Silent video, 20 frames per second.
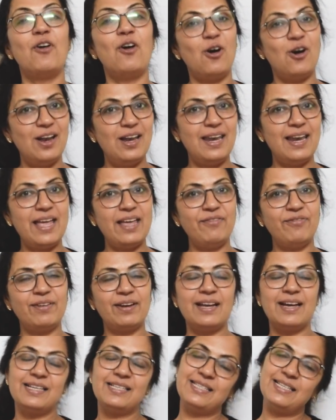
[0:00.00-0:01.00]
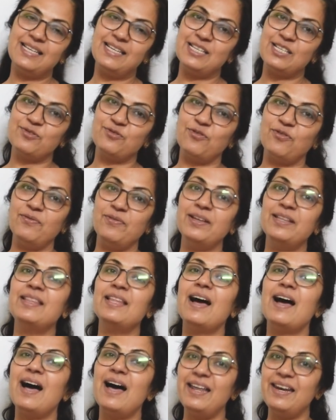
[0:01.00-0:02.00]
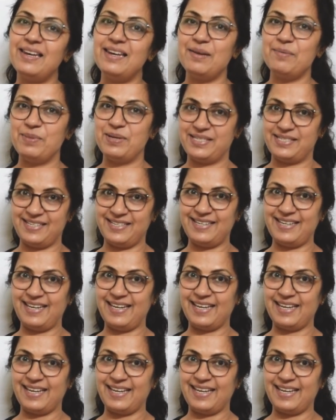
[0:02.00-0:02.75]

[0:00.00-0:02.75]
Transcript: all live classes with unlimited